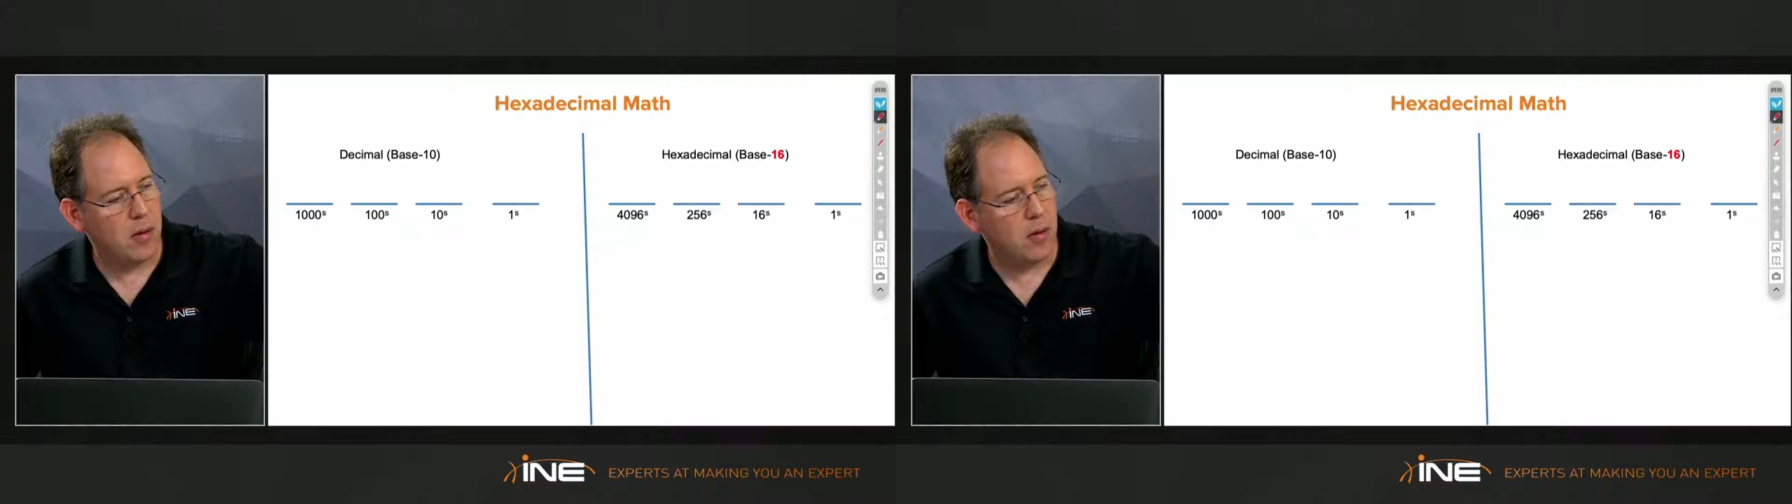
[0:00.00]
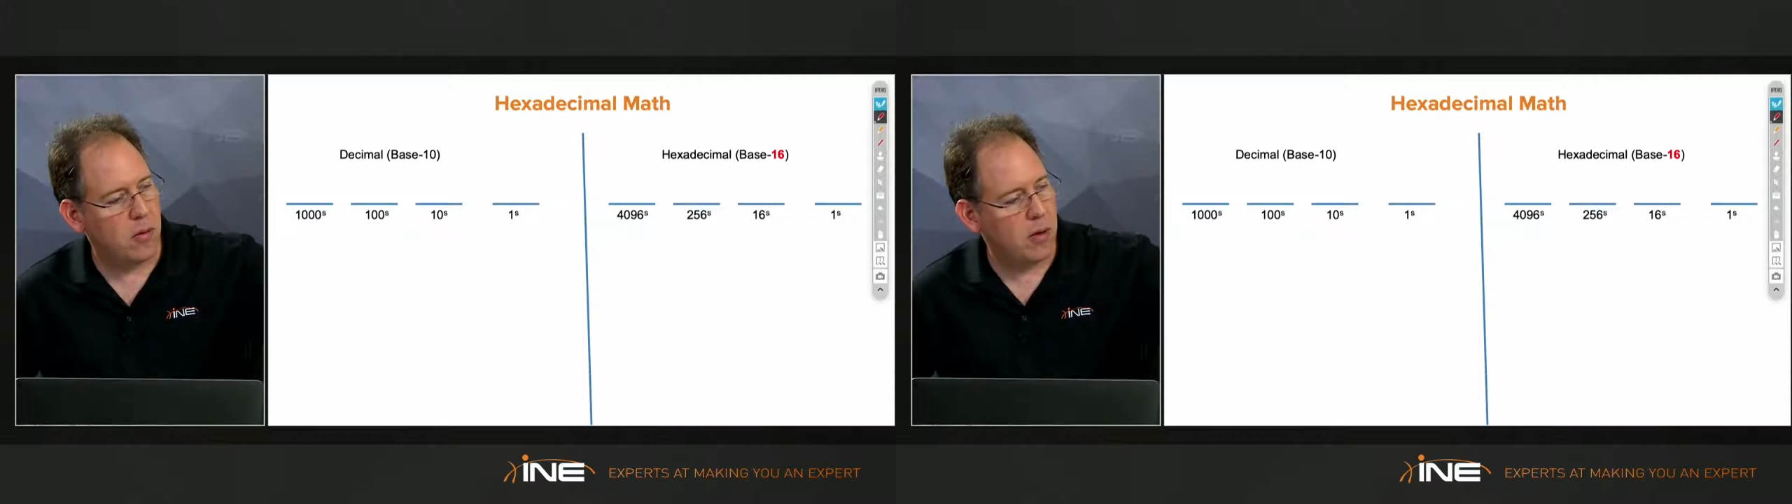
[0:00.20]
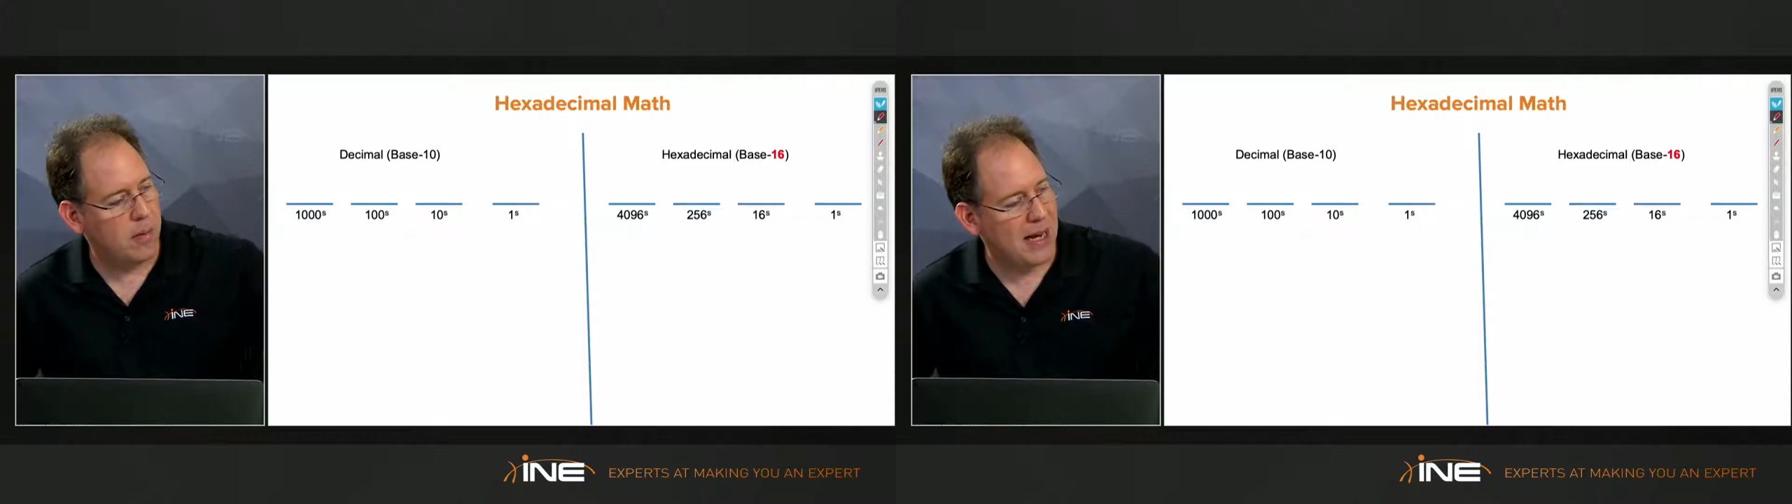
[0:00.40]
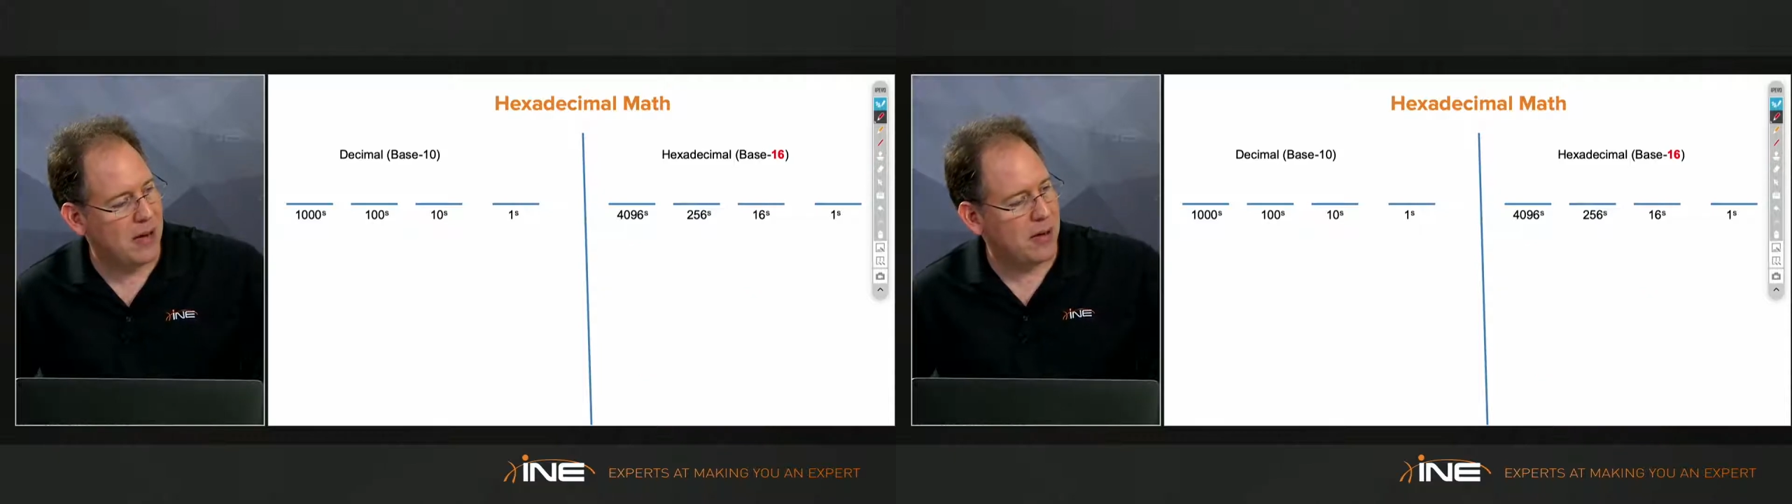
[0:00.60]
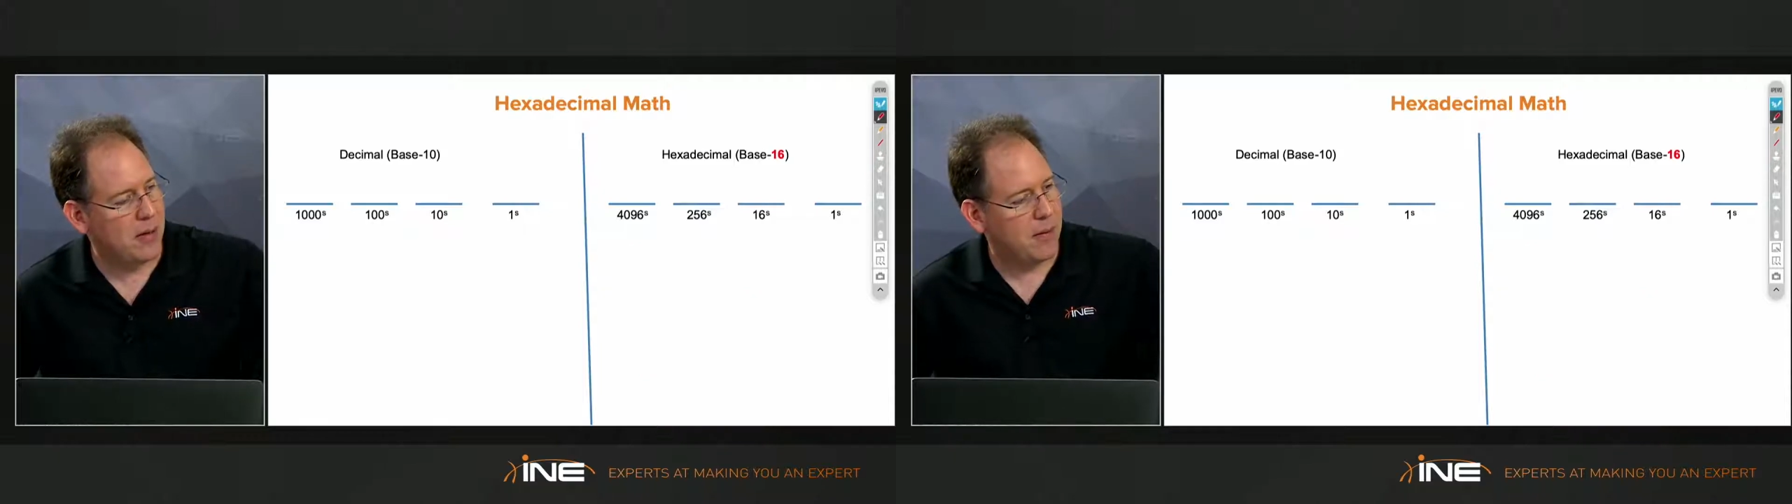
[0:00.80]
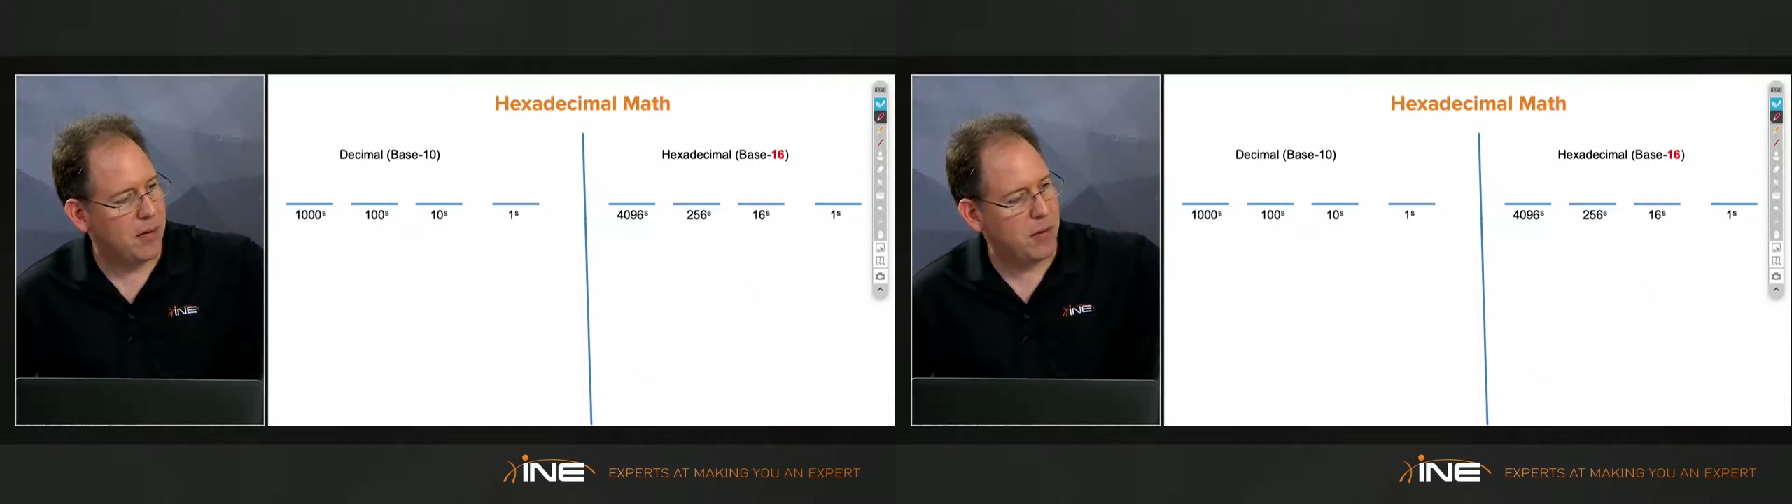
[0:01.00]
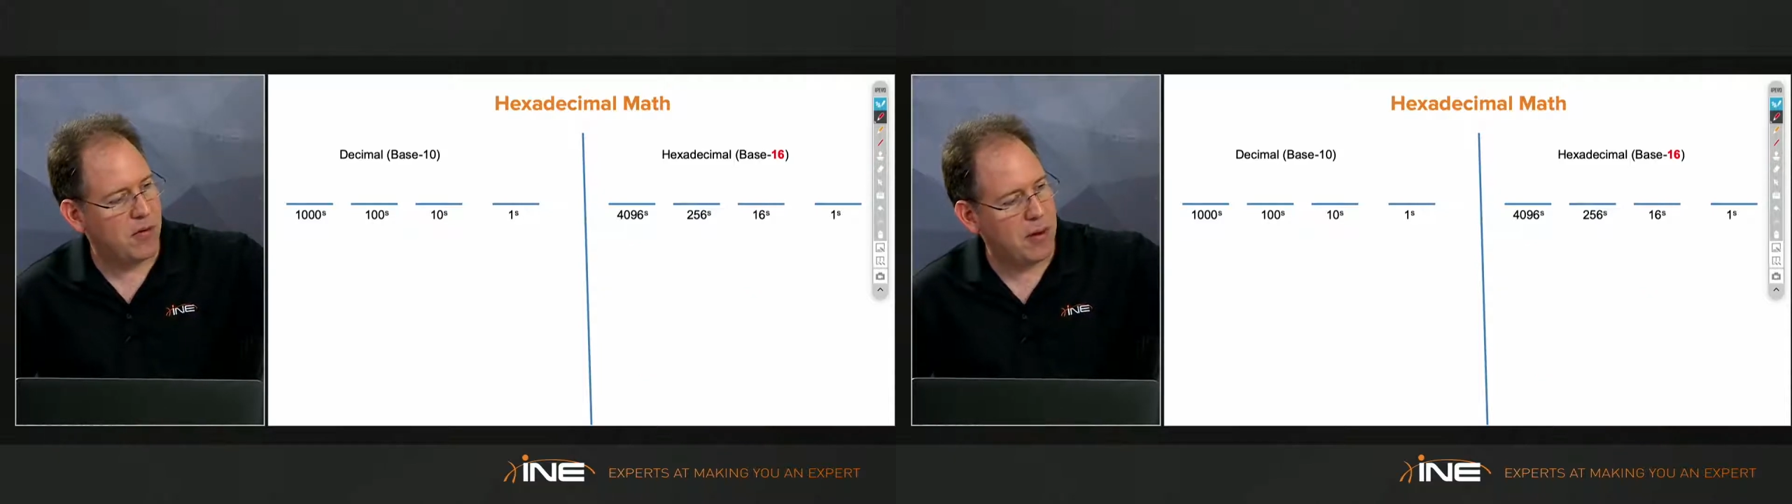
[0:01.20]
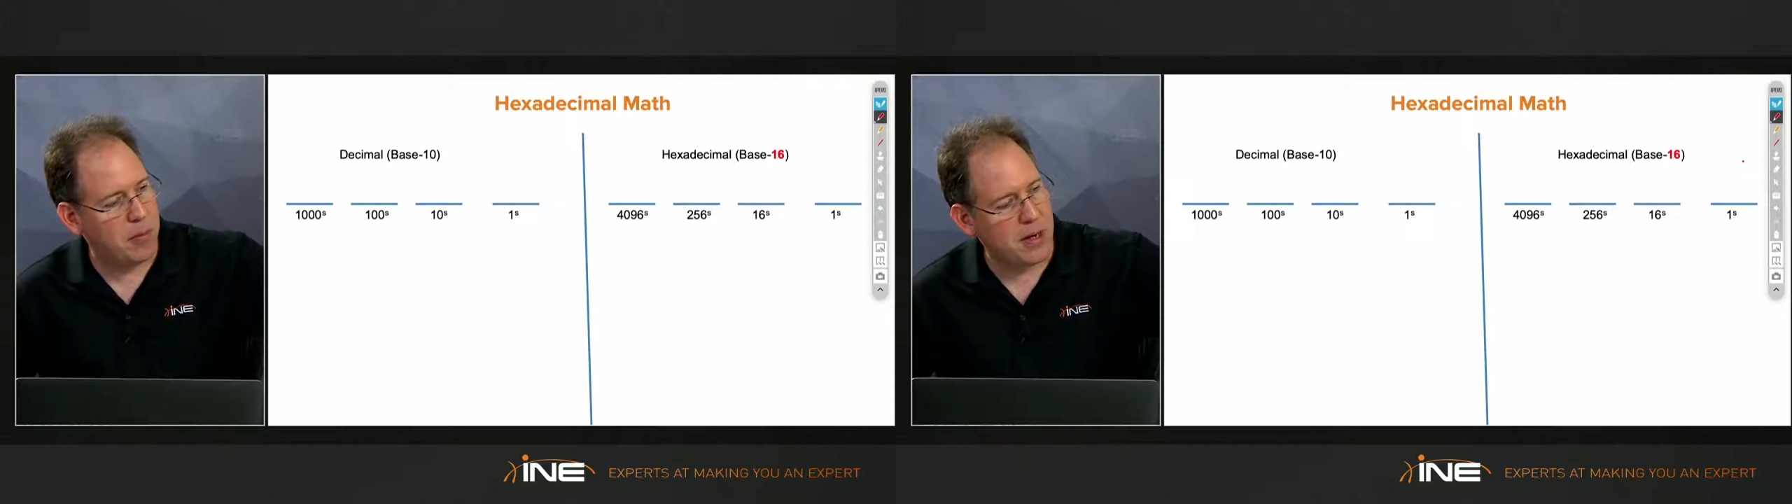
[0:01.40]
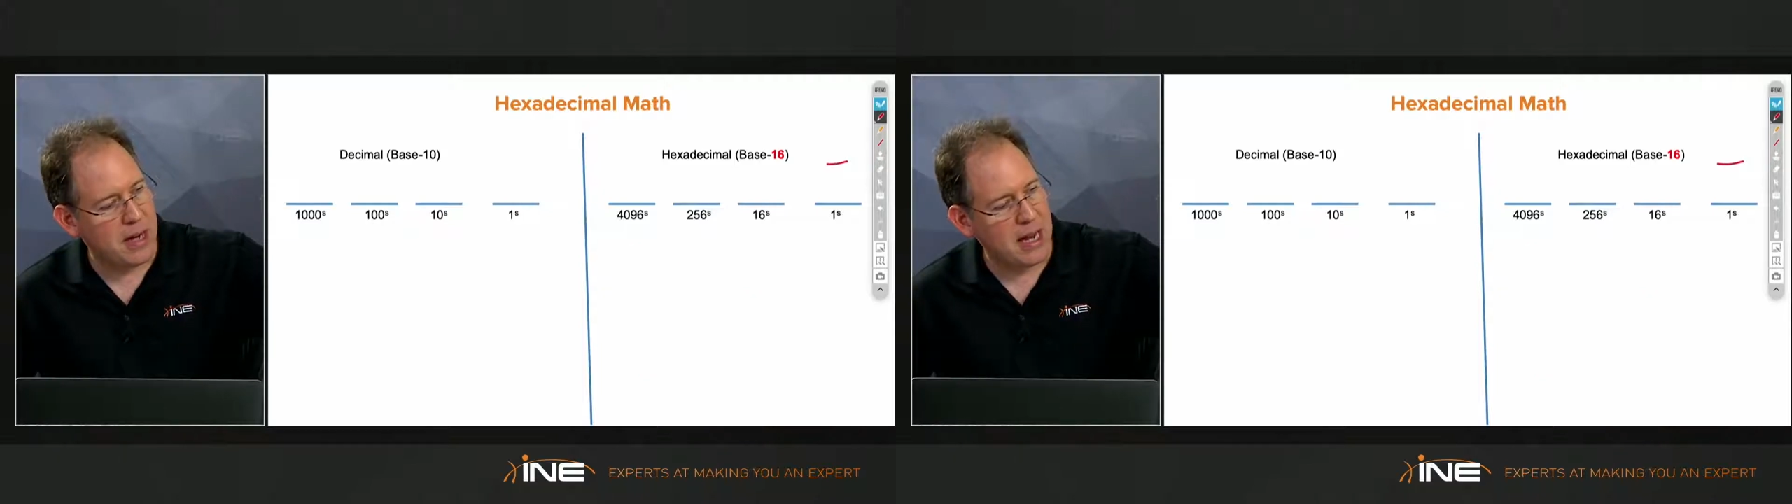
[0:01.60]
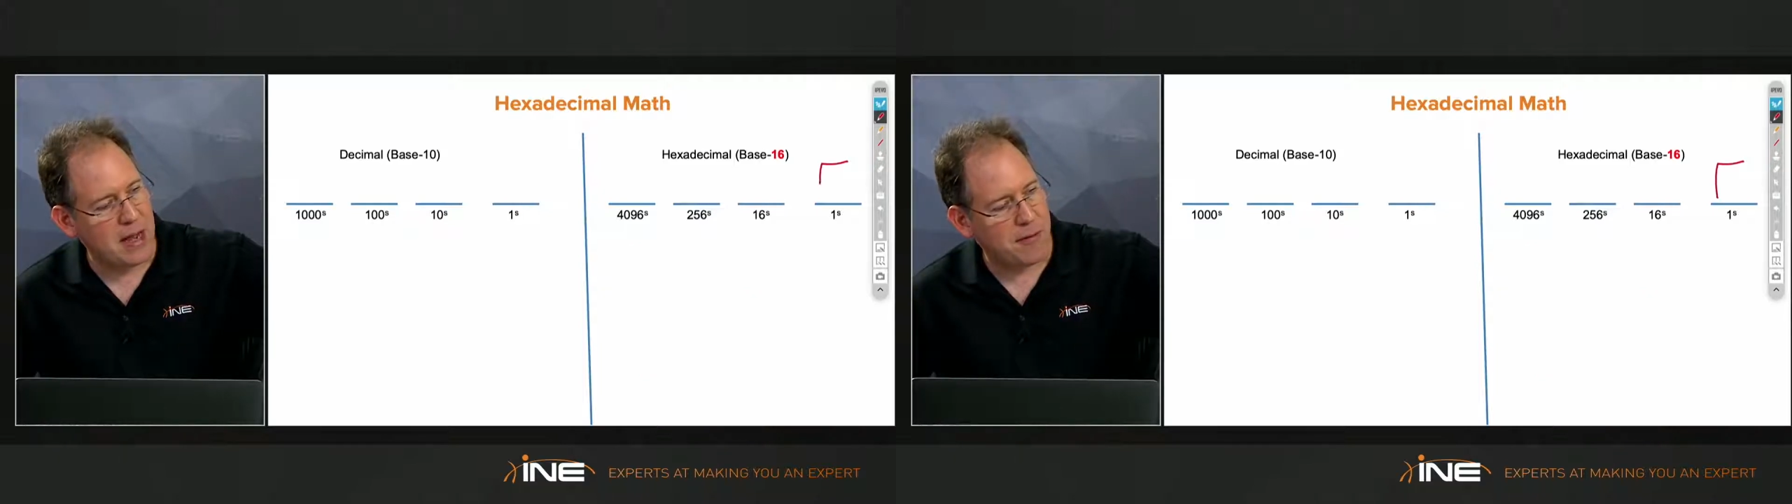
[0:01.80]
What if I put an
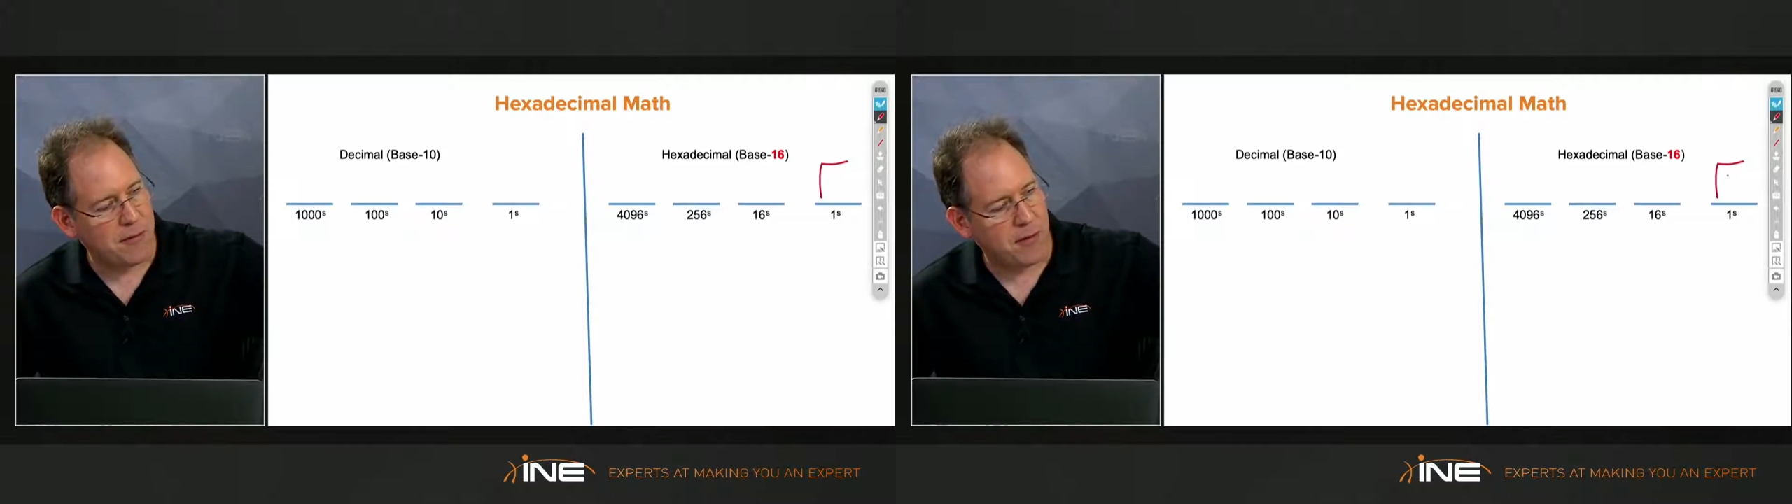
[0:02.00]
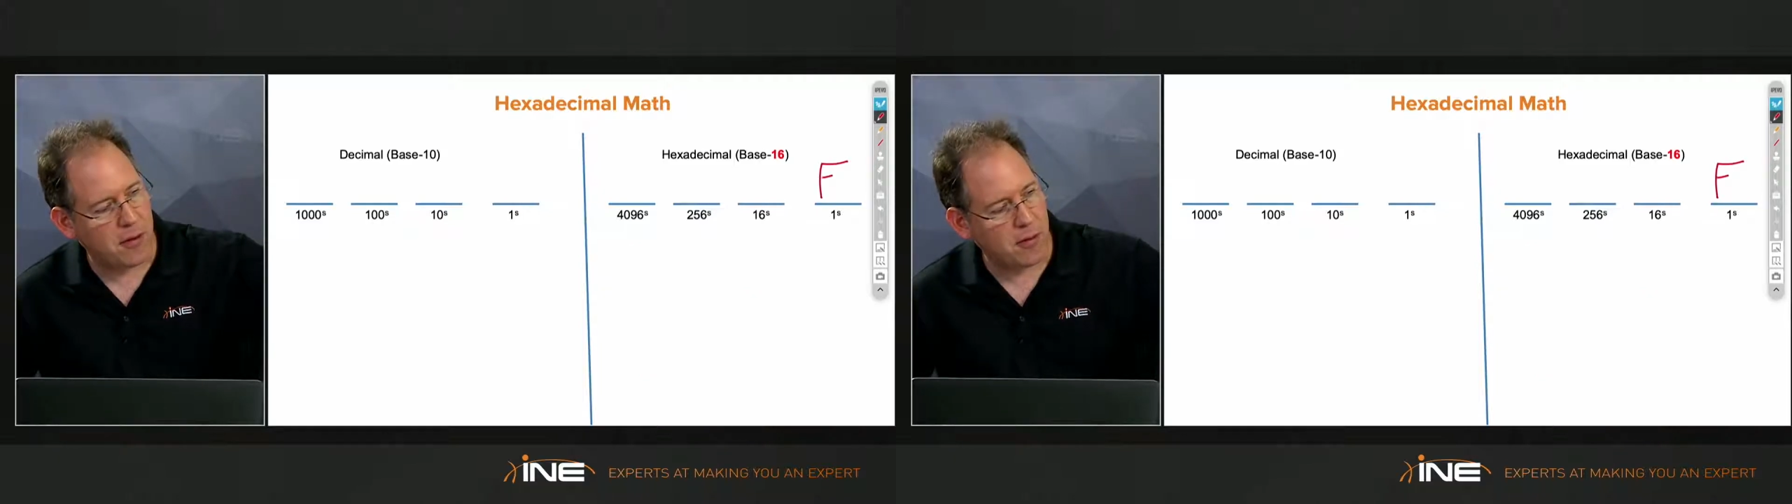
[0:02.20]
F